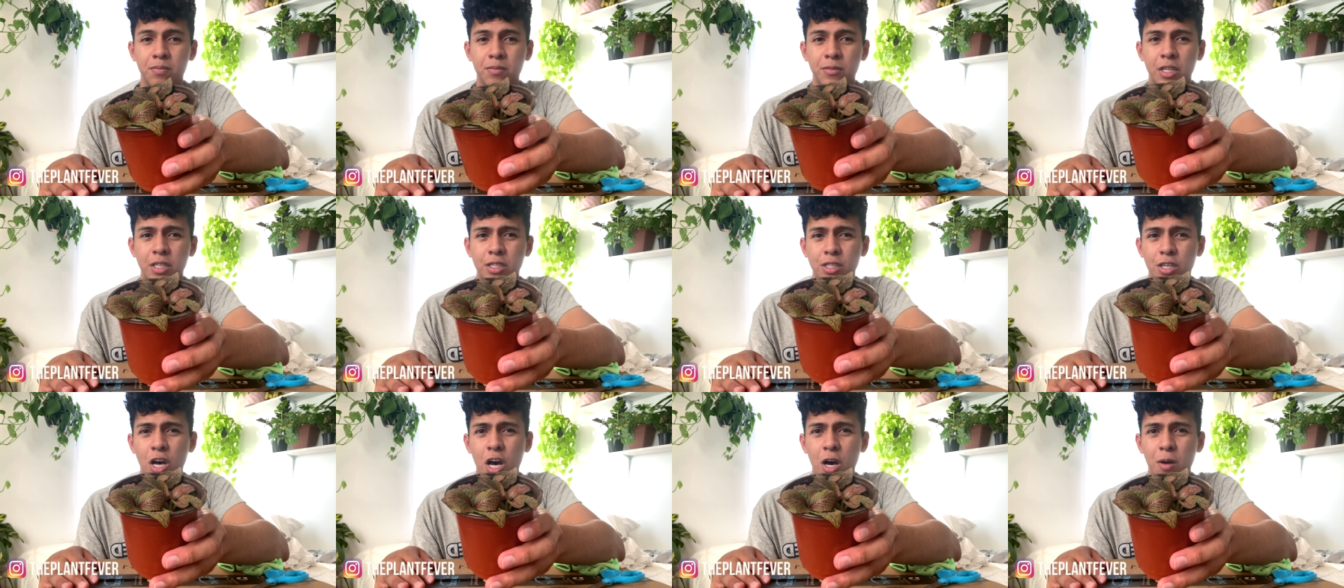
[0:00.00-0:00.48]

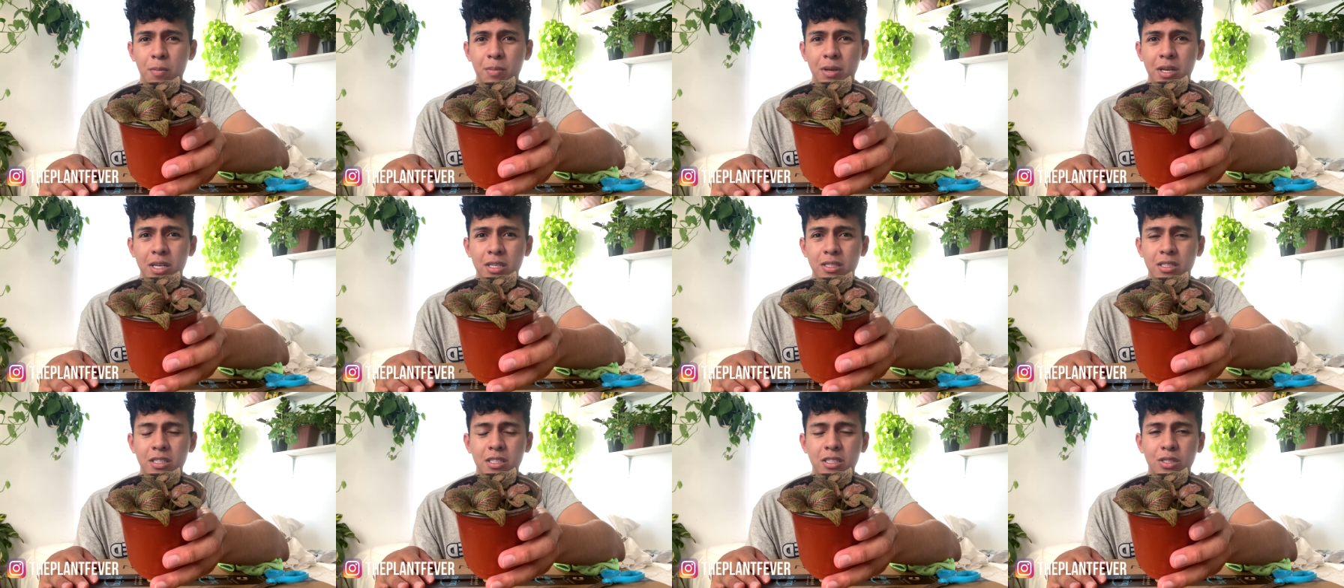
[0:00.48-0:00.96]
the top
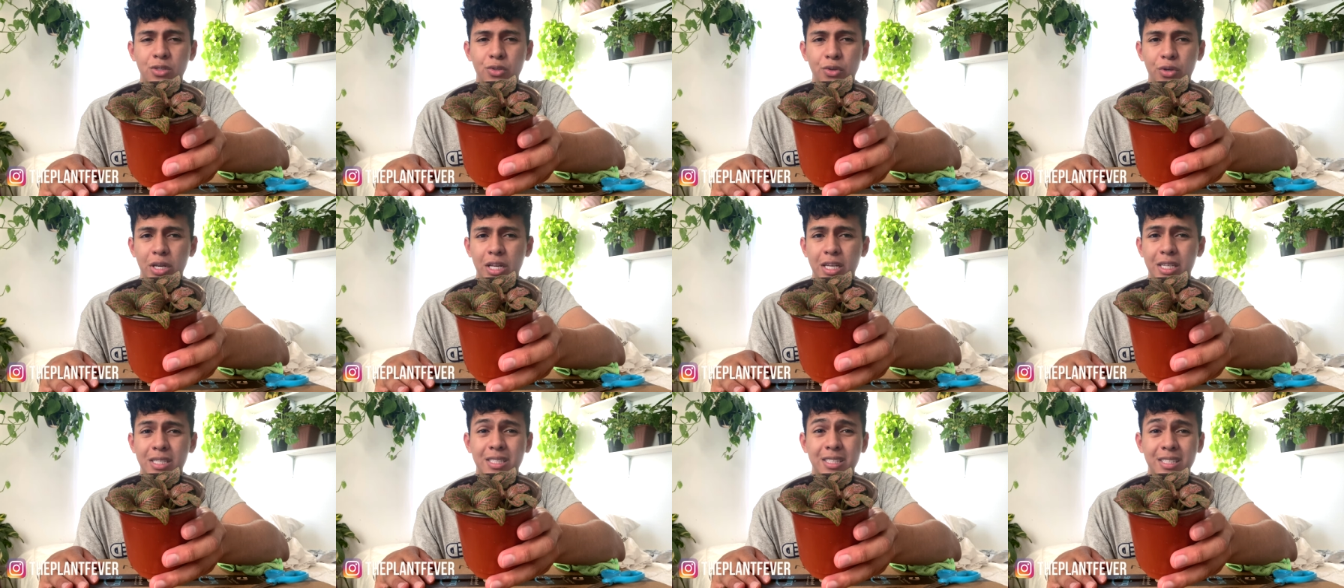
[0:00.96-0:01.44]
pieces or
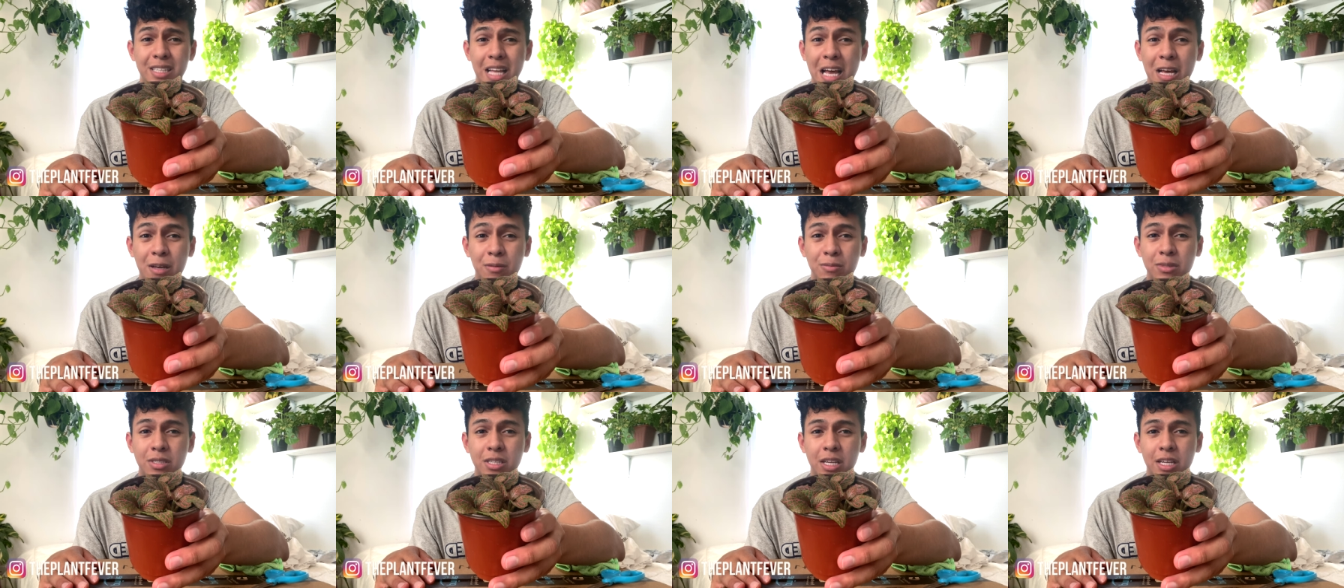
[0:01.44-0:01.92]
like
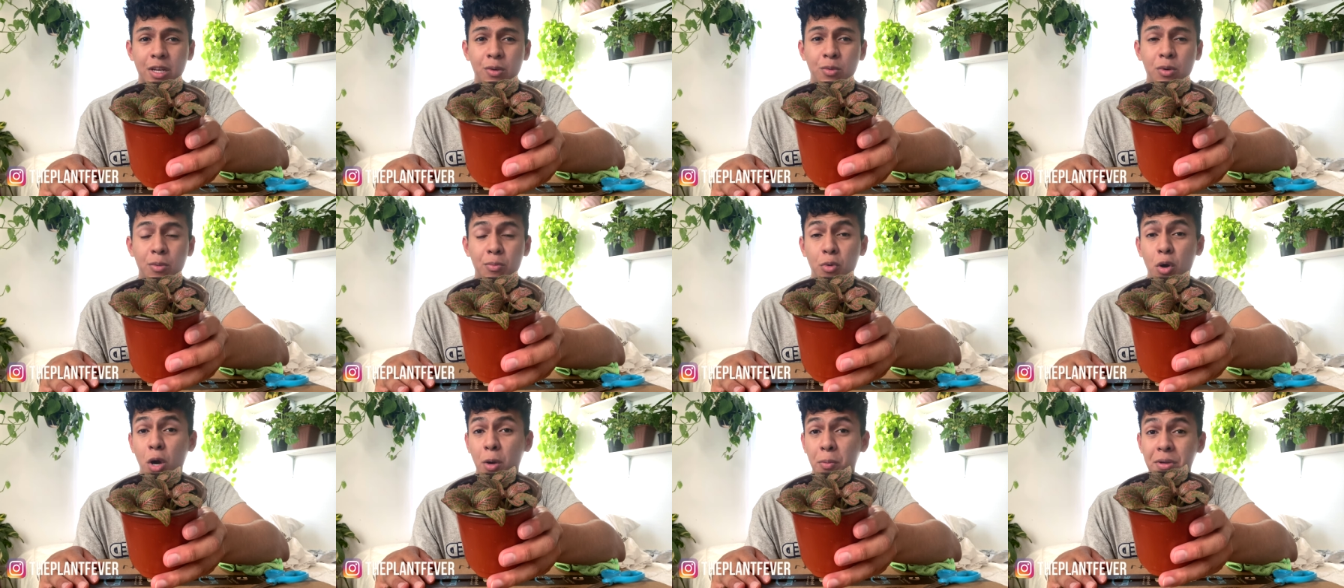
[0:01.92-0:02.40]
stems and it
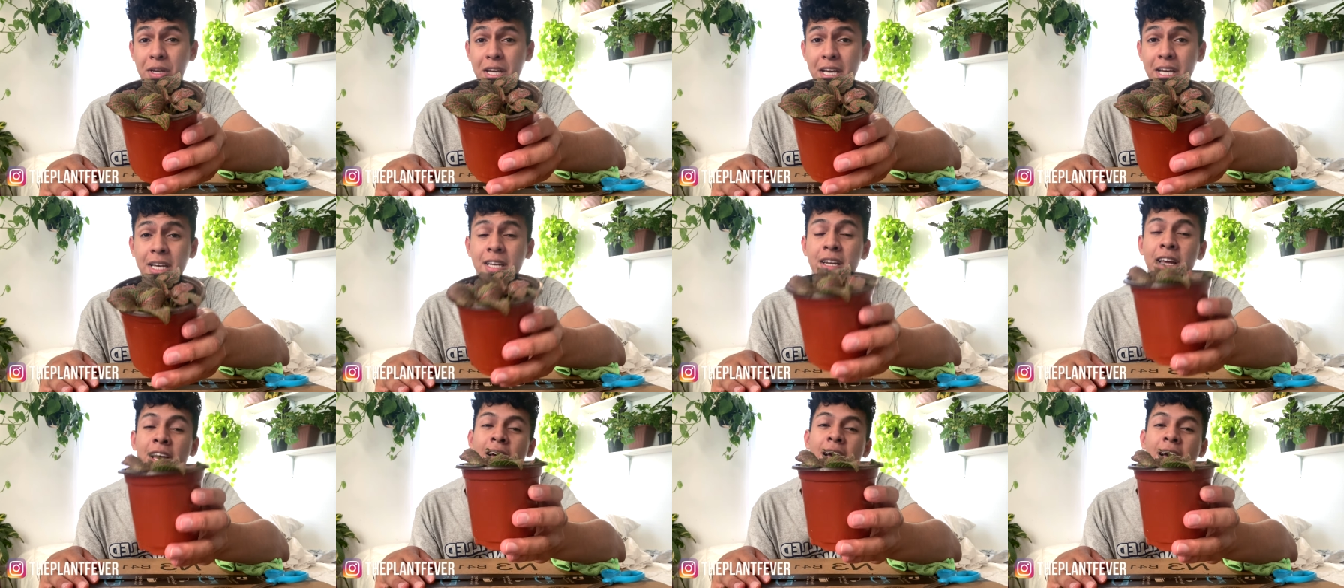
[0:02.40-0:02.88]
would propagate